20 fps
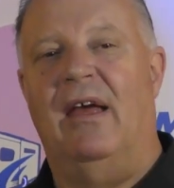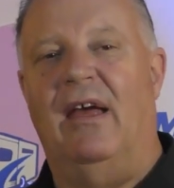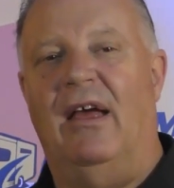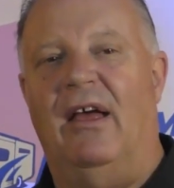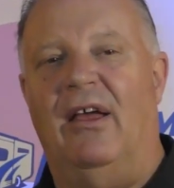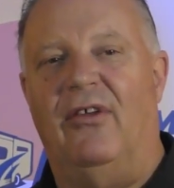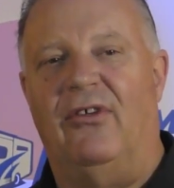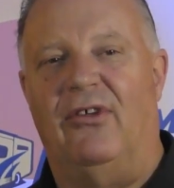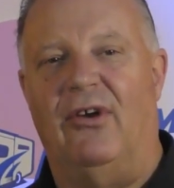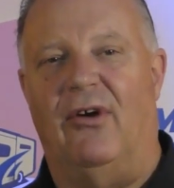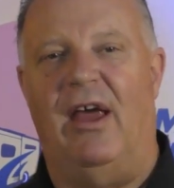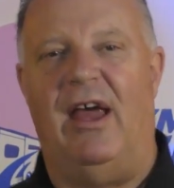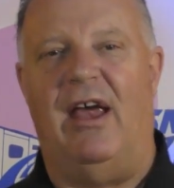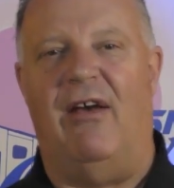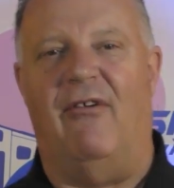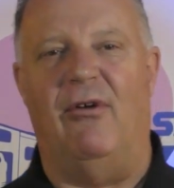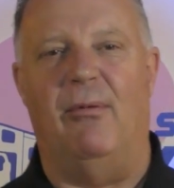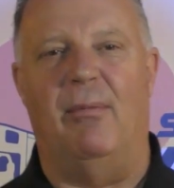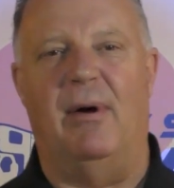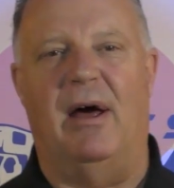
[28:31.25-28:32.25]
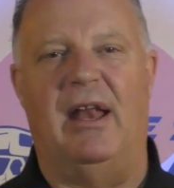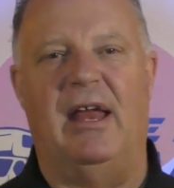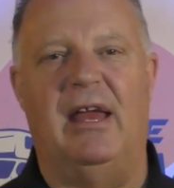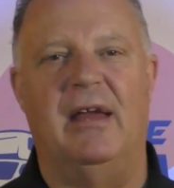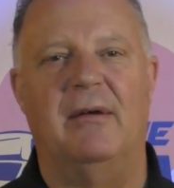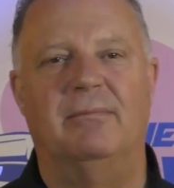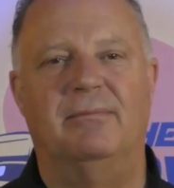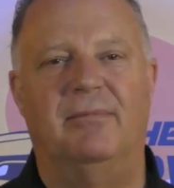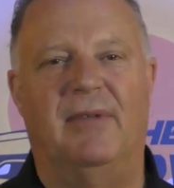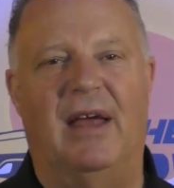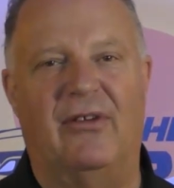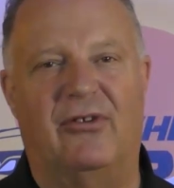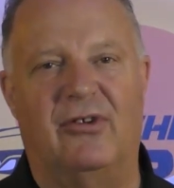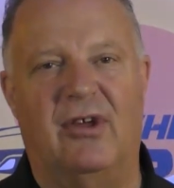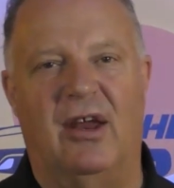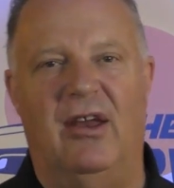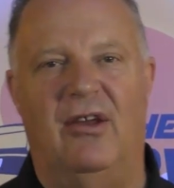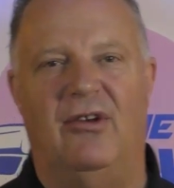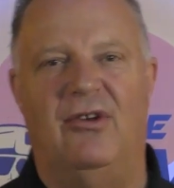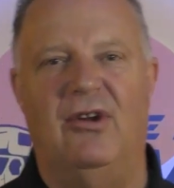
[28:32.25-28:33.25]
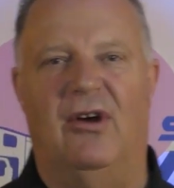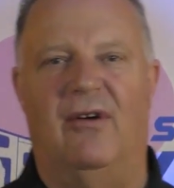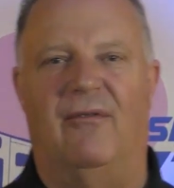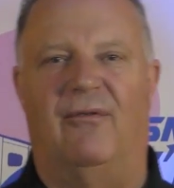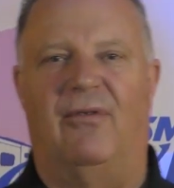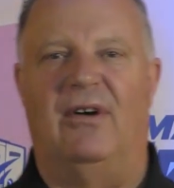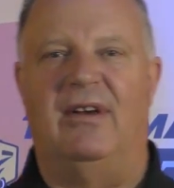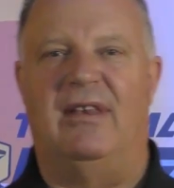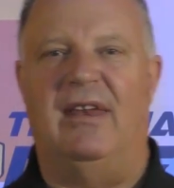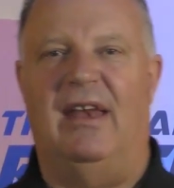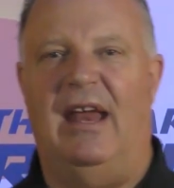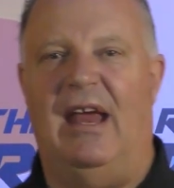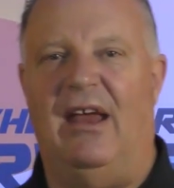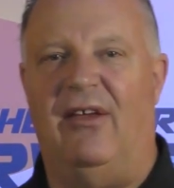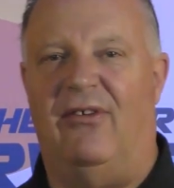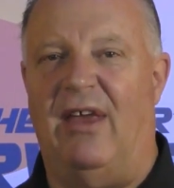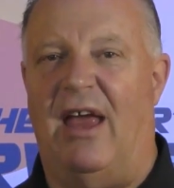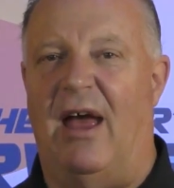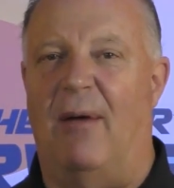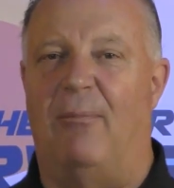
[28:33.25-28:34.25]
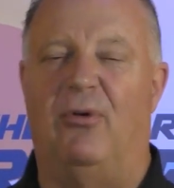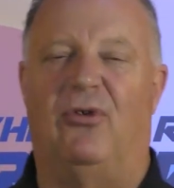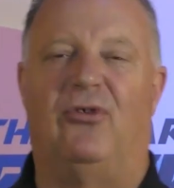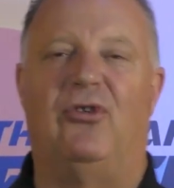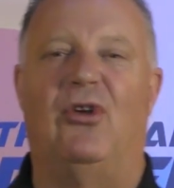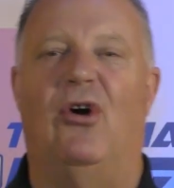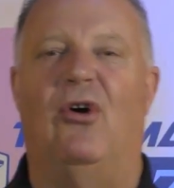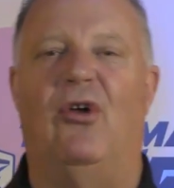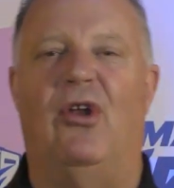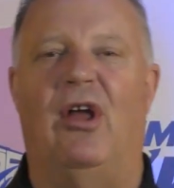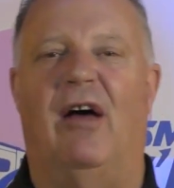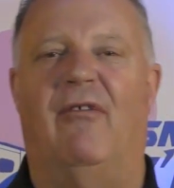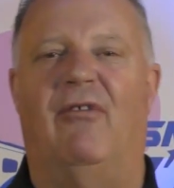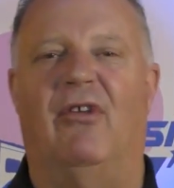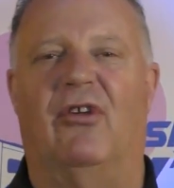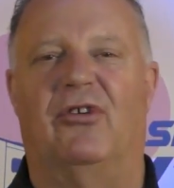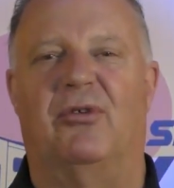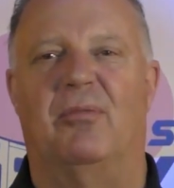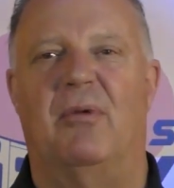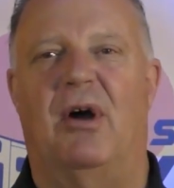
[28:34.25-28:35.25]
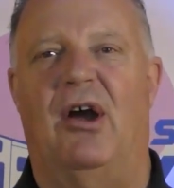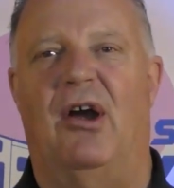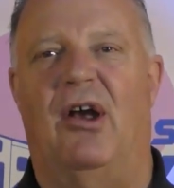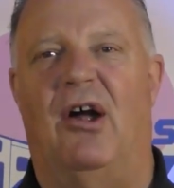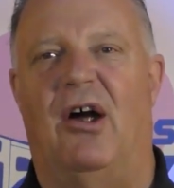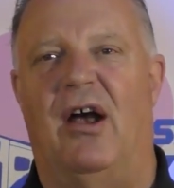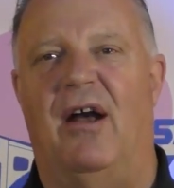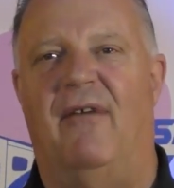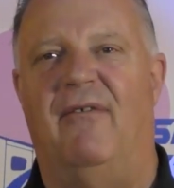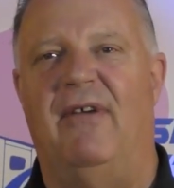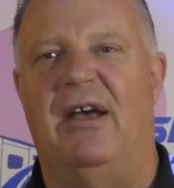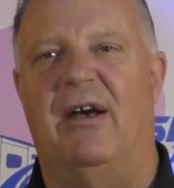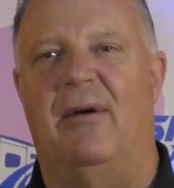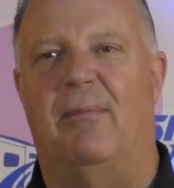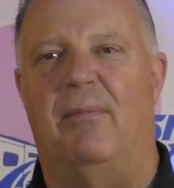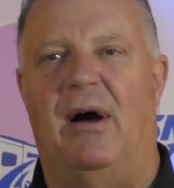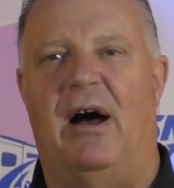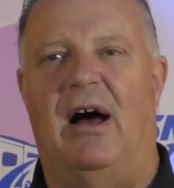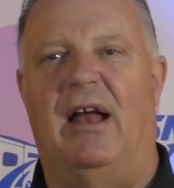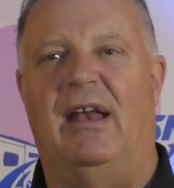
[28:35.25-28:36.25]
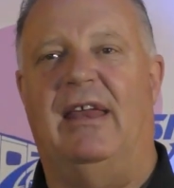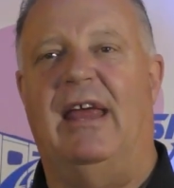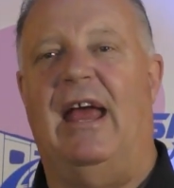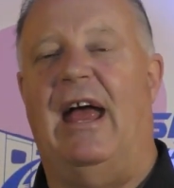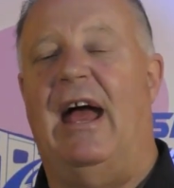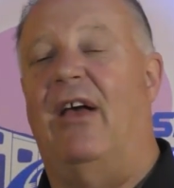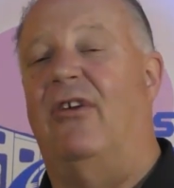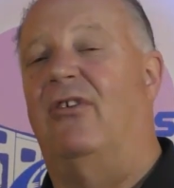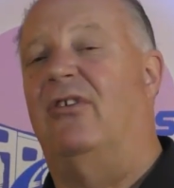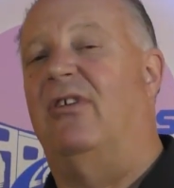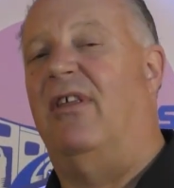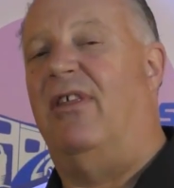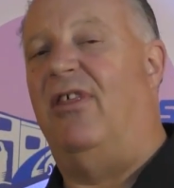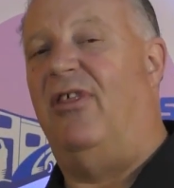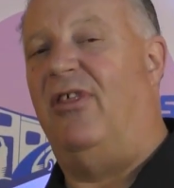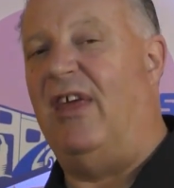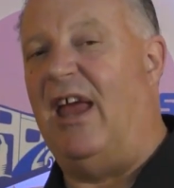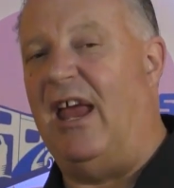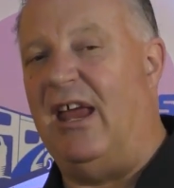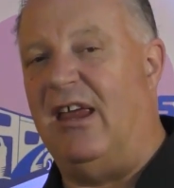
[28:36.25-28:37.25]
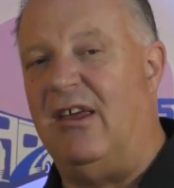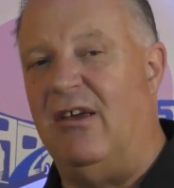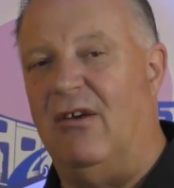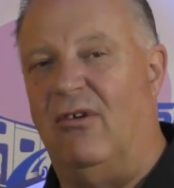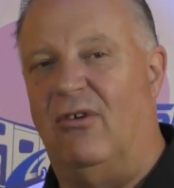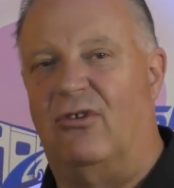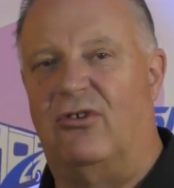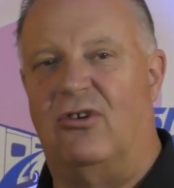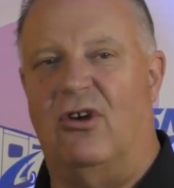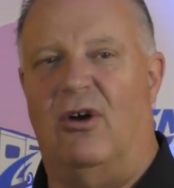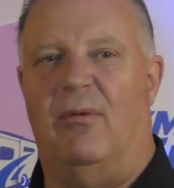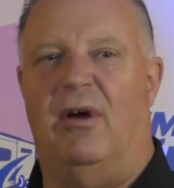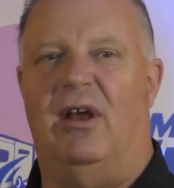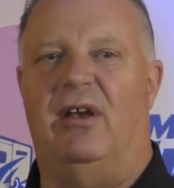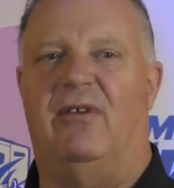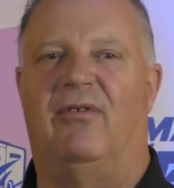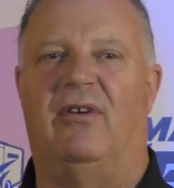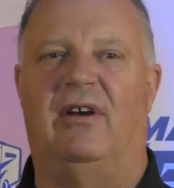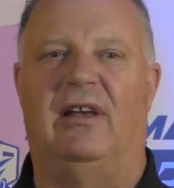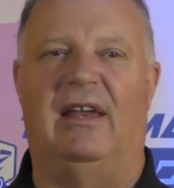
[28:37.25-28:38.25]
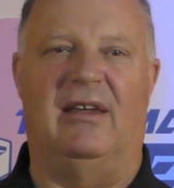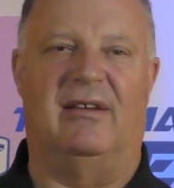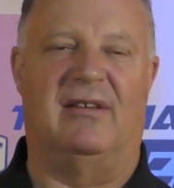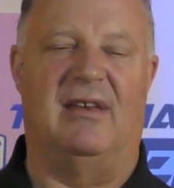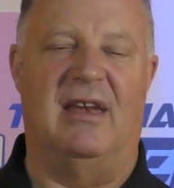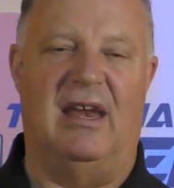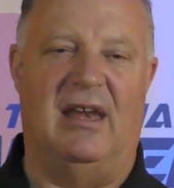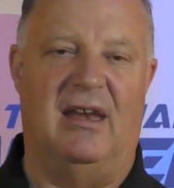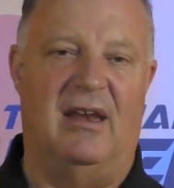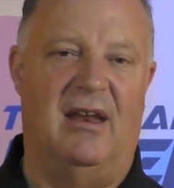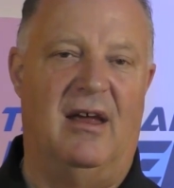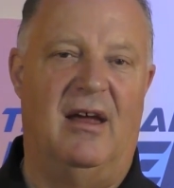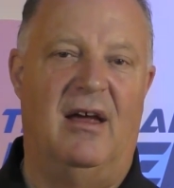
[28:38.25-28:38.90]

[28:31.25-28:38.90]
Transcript: So, hey, everybody, that's going to do it for today's episode of the Smart RVer Podcast. Thank you so much for listening.